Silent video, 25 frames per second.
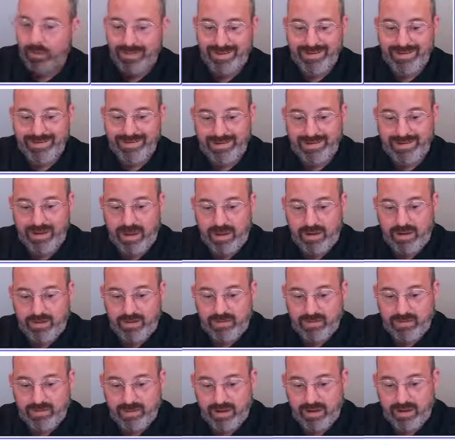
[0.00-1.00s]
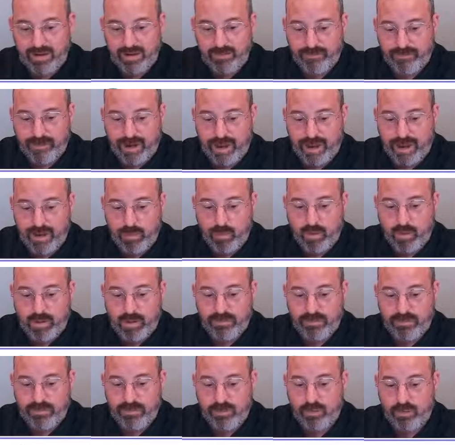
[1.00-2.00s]
this case, if I
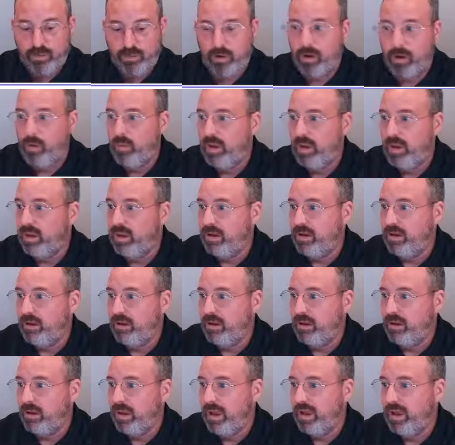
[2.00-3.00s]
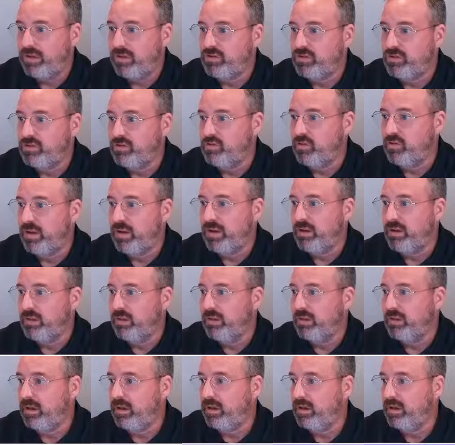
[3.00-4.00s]
was to go in and
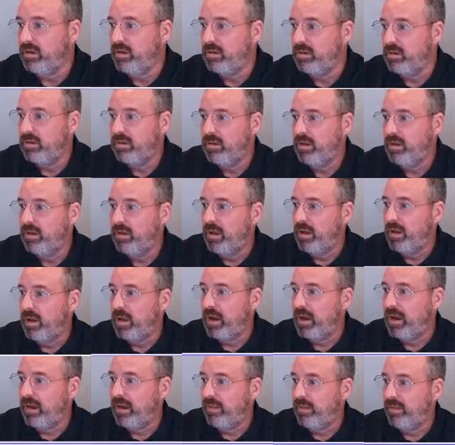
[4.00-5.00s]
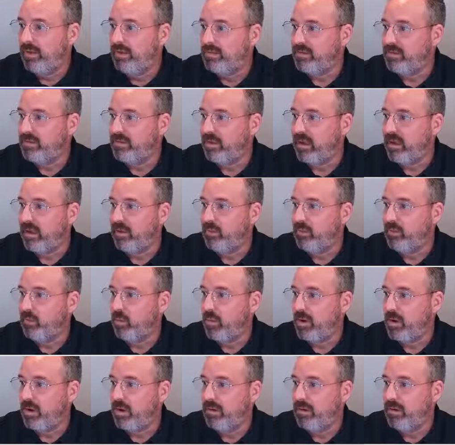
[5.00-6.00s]
strictly highlight slide
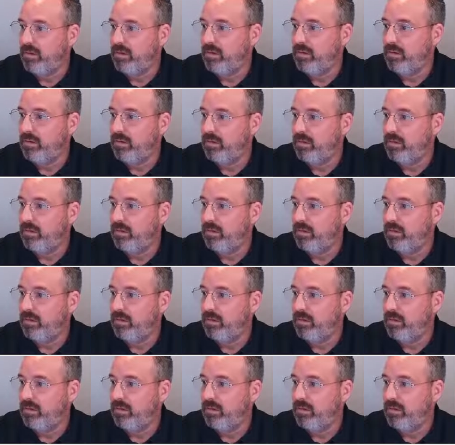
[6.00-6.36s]
1,